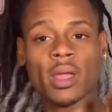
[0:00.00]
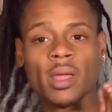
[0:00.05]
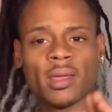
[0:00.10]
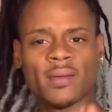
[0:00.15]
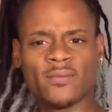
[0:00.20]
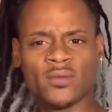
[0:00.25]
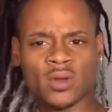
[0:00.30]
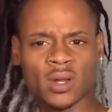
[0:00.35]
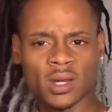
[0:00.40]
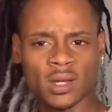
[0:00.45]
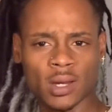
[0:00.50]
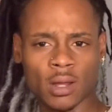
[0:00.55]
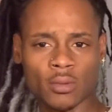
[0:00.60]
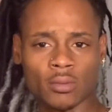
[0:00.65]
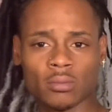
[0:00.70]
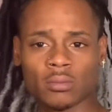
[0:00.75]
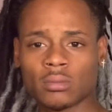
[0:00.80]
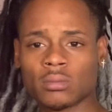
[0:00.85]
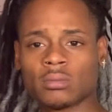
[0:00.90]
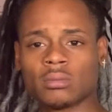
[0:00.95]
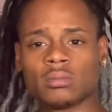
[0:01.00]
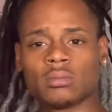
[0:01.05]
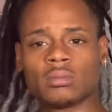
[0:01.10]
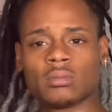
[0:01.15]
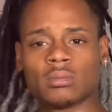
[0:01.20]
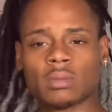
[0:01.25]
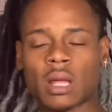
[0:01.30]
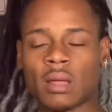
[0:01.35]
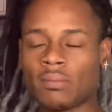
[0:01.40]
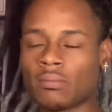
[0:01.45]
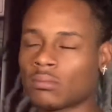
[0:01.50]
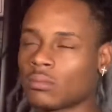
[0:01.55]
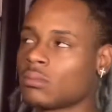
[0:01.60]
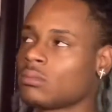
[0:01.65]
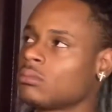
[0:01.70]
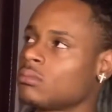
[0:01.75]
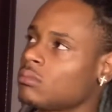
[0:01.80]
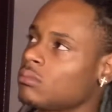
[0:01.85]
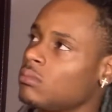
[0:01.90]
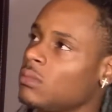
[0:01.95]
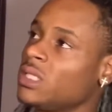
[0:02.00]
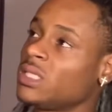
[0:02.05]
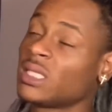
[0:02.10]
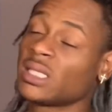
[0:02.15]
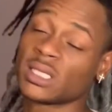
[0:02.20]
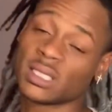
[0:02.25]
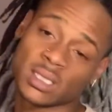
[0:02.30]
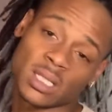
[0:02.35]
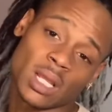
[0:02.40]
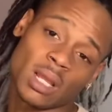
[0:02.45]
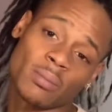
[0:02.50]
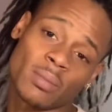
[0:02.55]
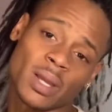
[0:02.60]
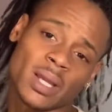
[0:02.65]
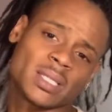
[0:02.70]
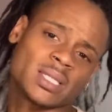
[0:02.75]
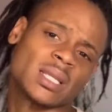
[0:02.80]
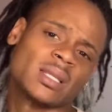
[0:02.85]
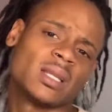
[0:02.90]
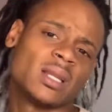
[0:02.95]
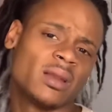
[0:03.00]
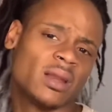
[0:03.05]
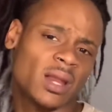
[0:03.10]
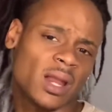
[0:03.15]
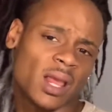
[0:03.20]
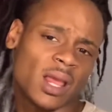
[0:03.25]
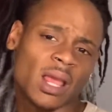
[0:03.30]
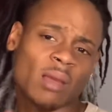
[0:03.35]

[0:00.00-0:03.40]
If you didn't know, I'm this isn't stealing because at the end of the day,